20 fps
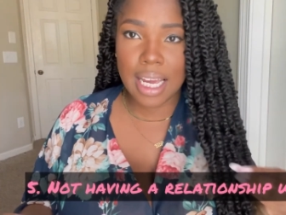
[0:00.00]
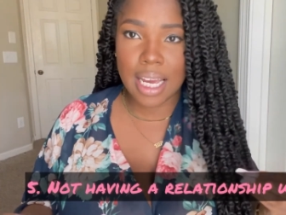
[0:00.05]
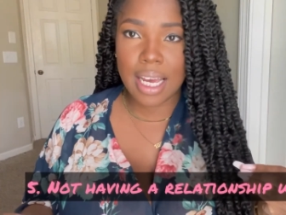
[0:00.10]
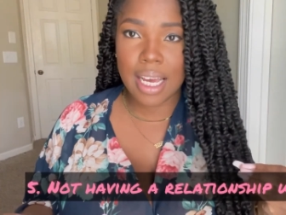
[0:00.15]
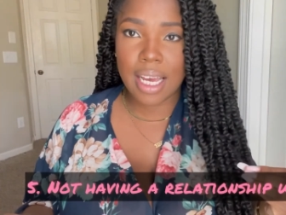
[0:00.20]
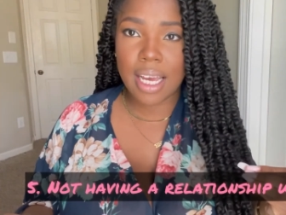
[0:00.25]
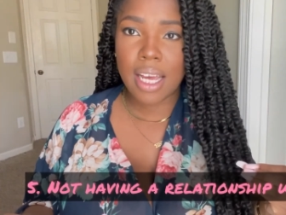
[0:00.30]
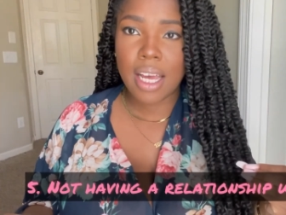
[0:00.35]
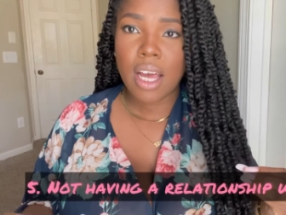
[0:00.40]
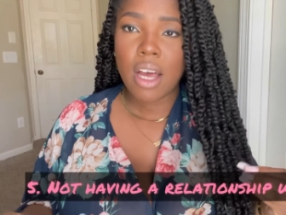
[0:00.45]

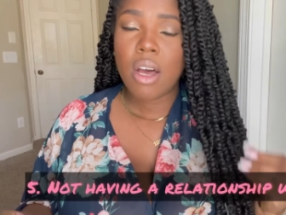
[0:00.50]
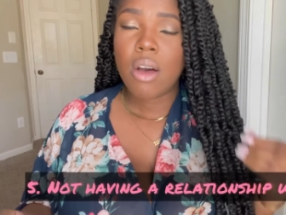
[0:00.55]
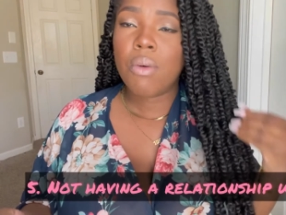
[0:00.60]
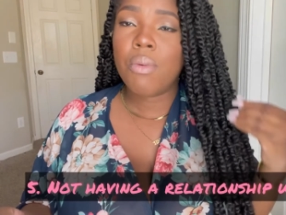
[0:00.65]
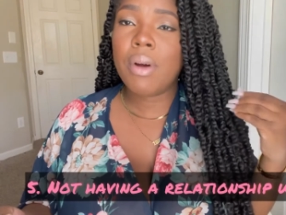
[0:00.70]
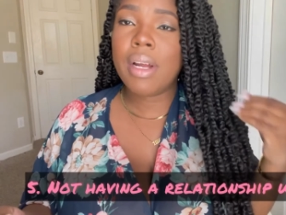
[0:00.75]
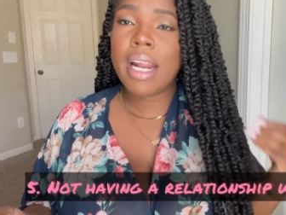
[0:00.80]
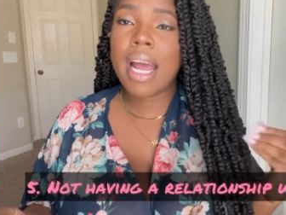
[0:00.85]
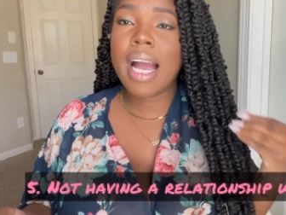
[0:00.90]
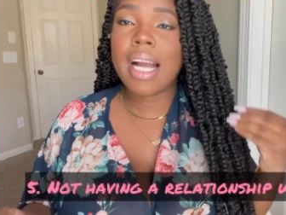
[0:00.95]
Uh,
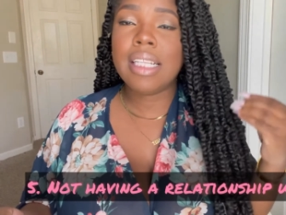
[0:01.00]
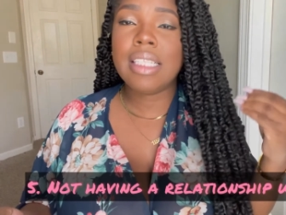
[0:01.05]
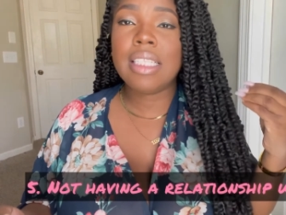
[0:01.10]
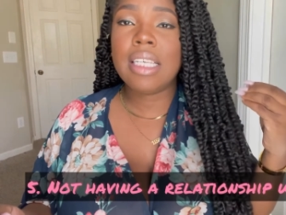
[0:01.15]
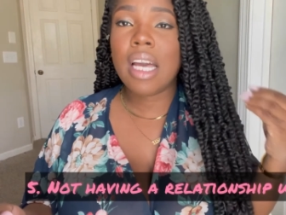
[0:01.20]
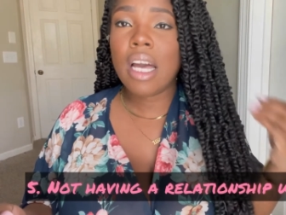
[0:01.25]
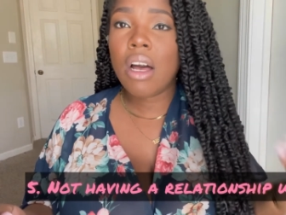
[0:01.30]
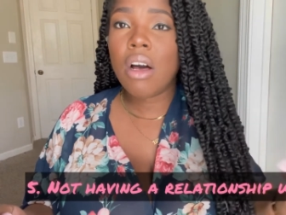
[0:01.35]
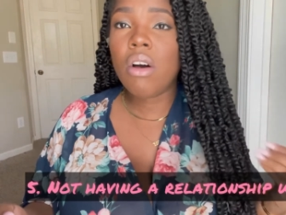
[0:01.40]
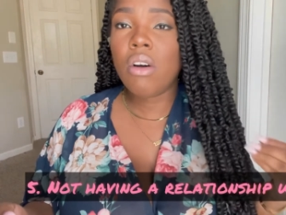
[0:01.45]
when I
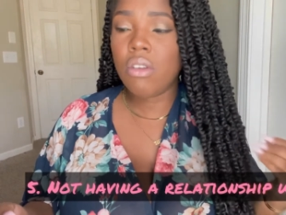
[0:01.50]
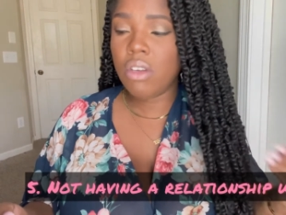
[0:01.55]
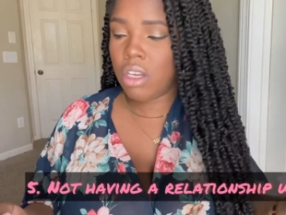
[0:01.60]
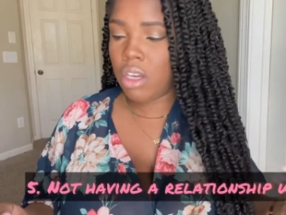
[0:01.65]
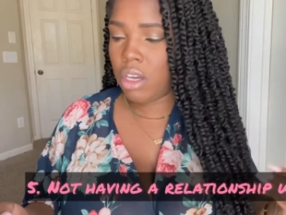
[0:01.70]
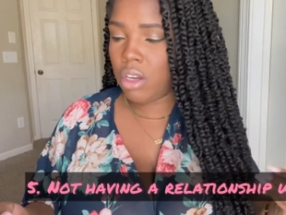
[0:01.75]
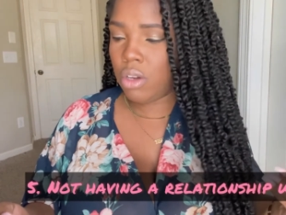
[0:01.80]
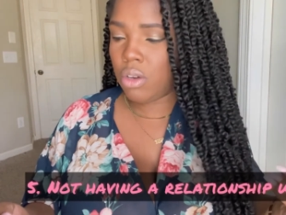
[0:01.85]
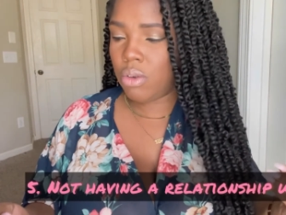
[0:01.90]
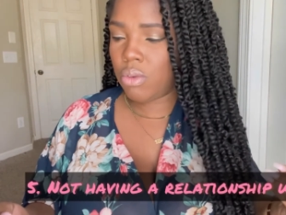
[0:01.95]
tell
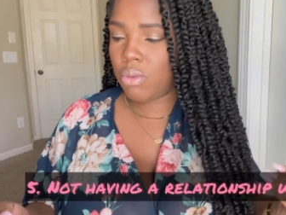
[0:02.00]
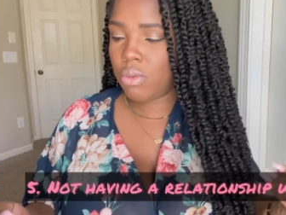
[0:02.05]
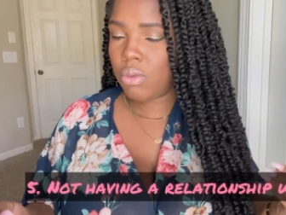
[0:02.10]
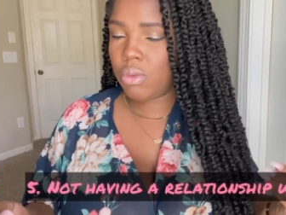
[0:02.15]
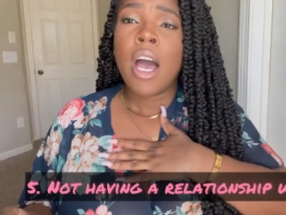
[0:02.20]
you,